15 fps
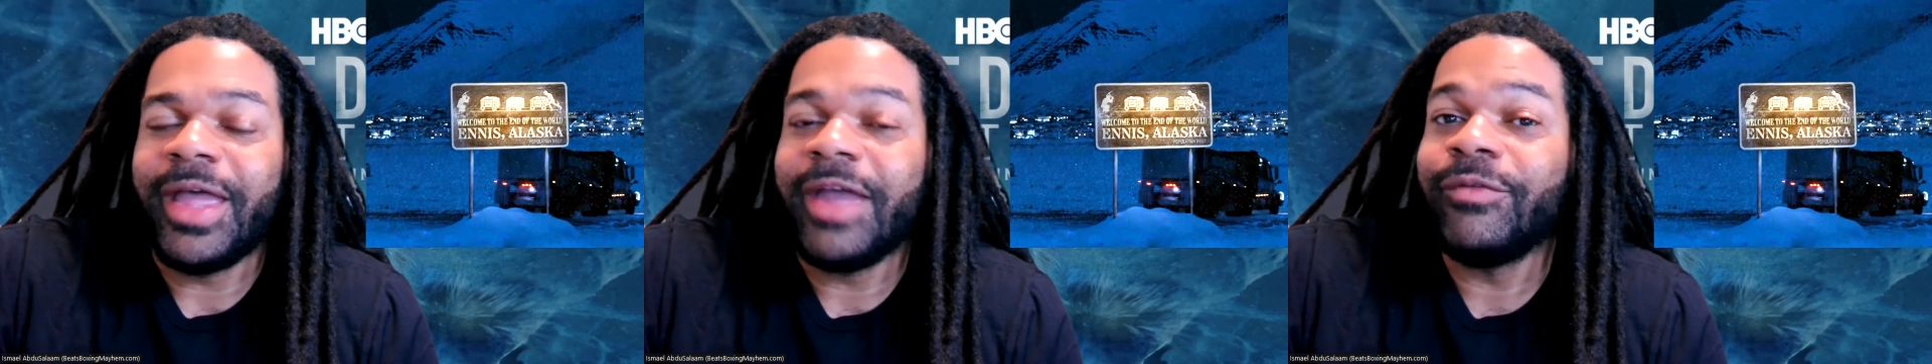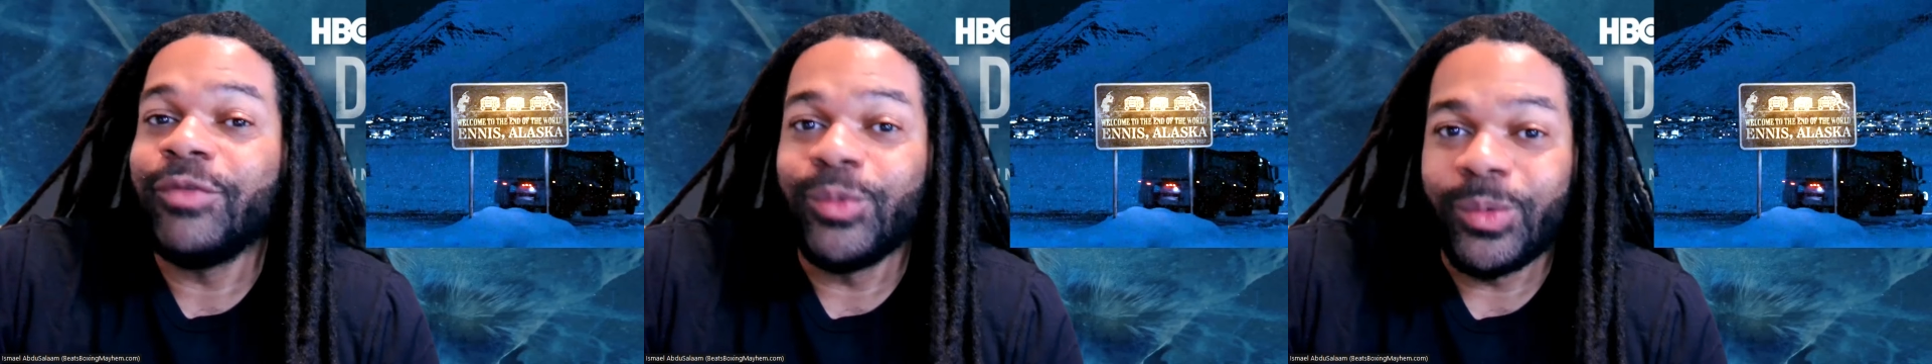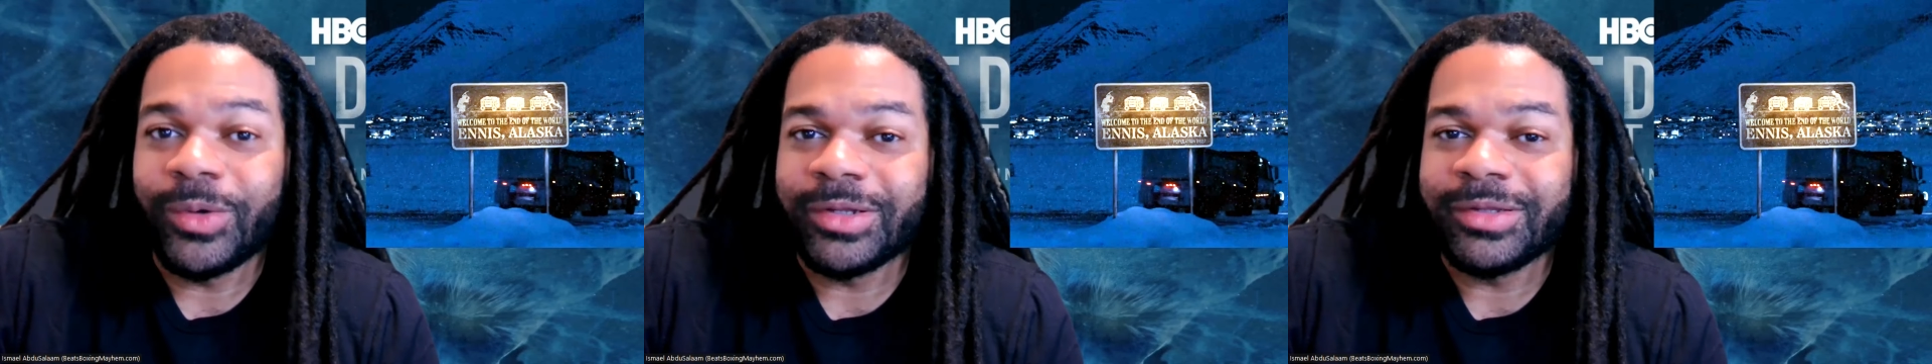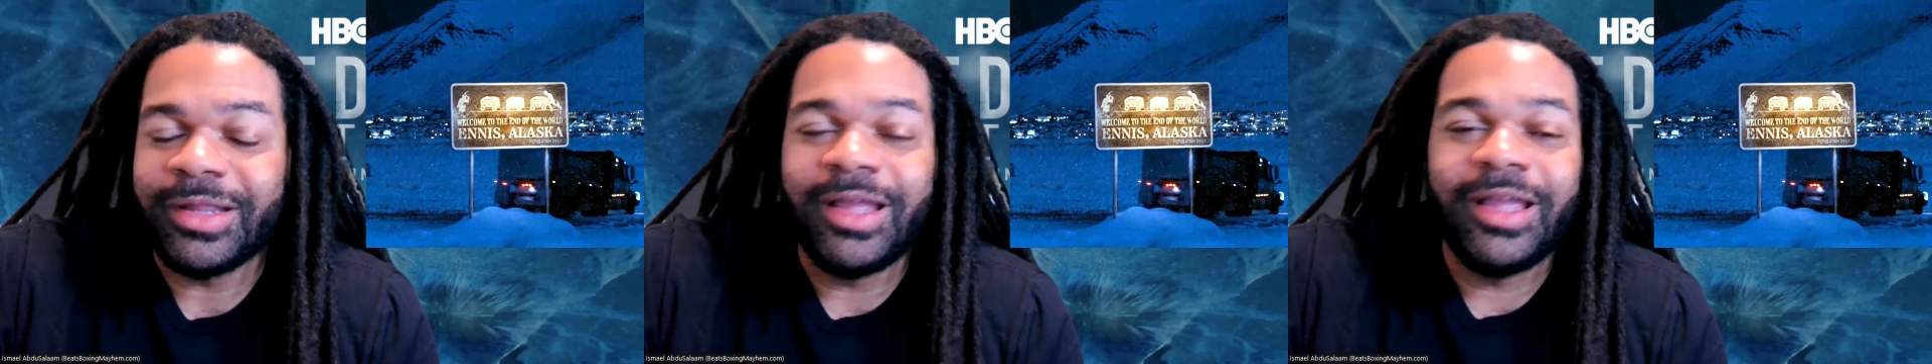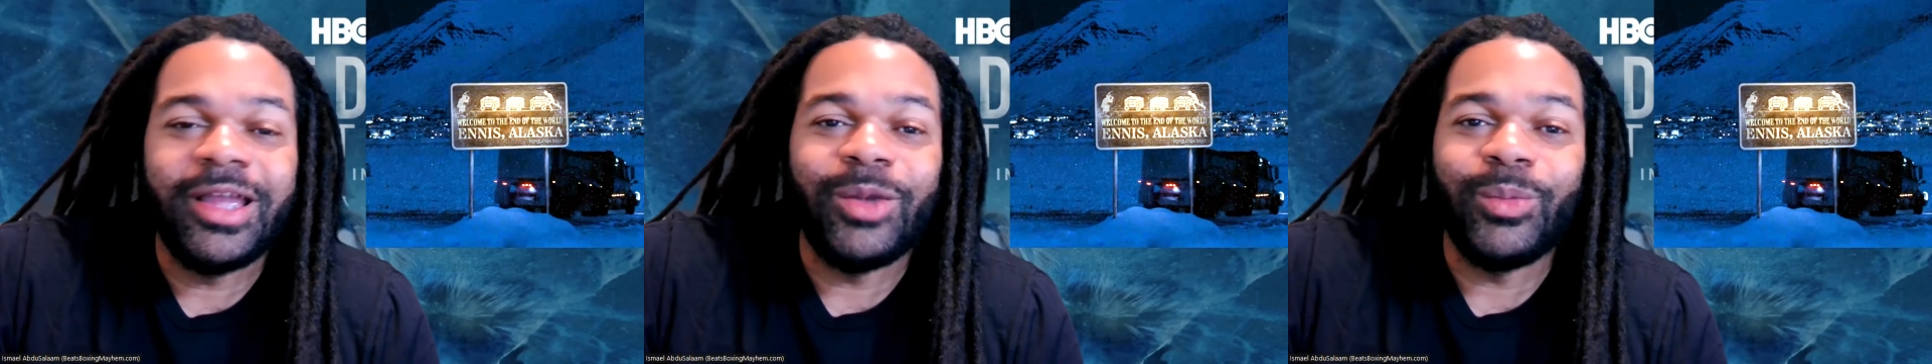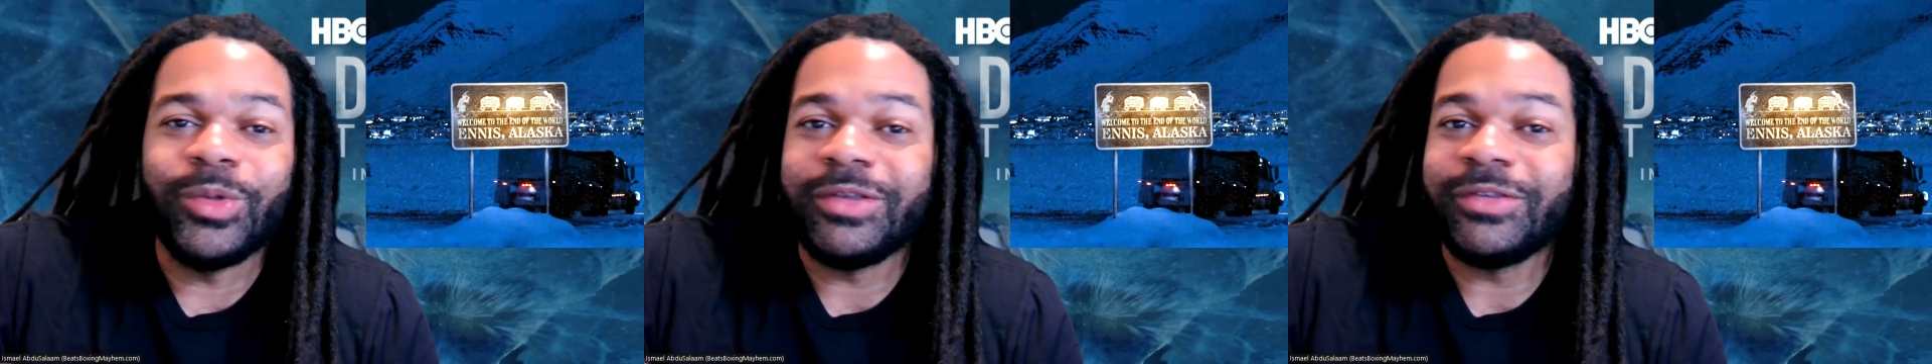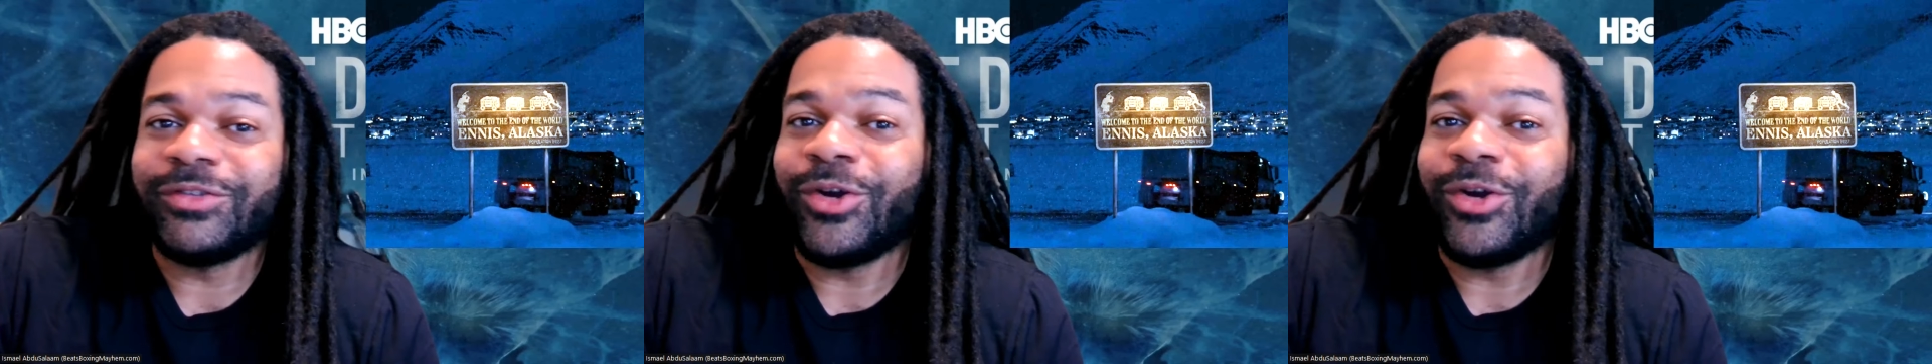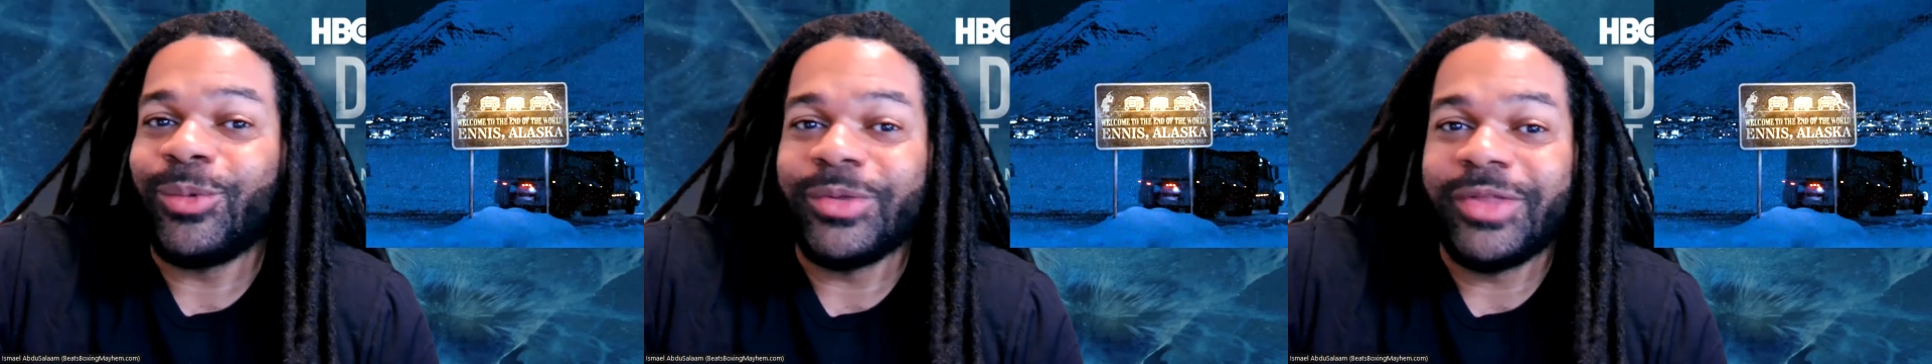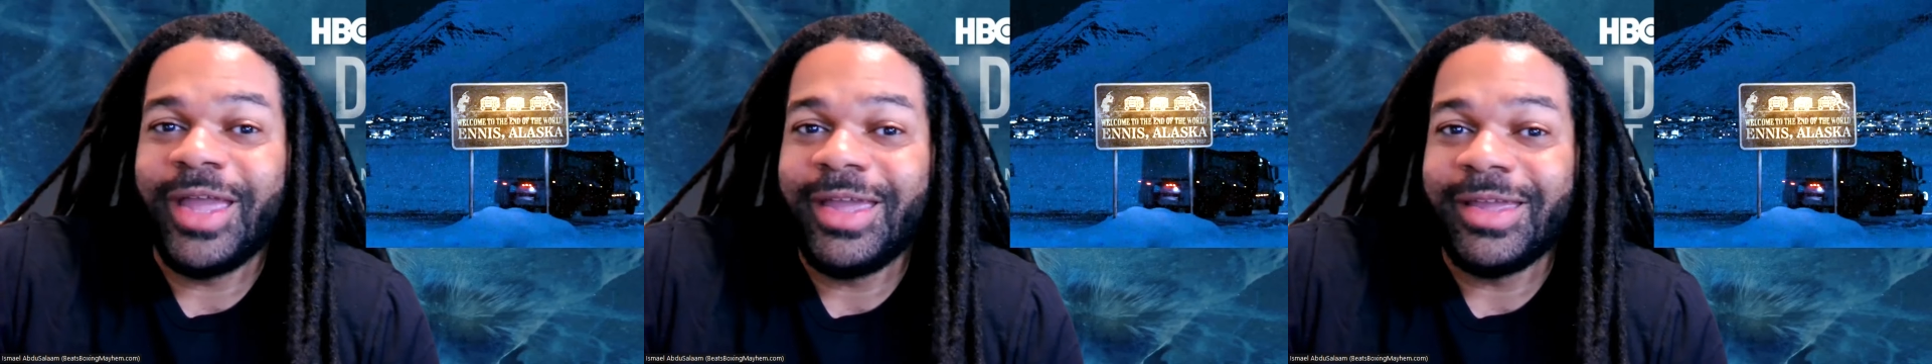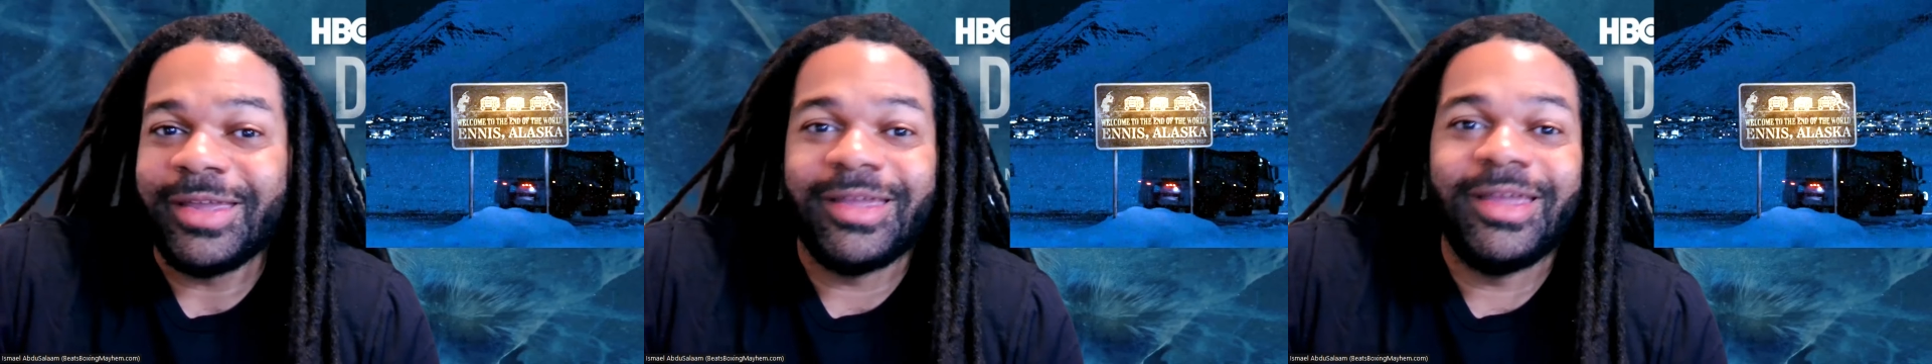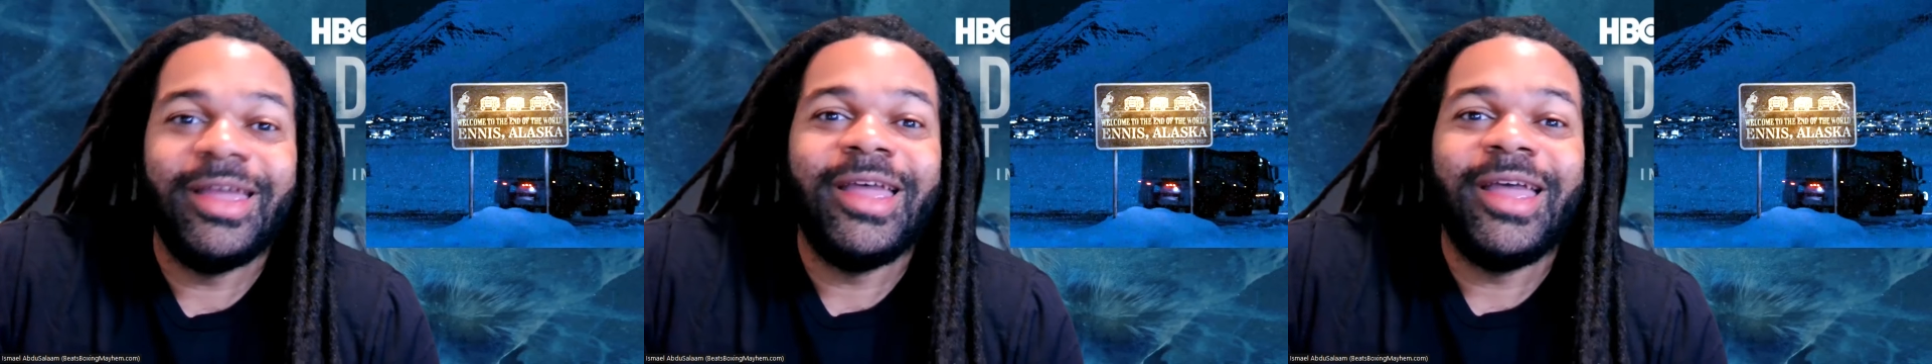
everyone. And we can start with Hank.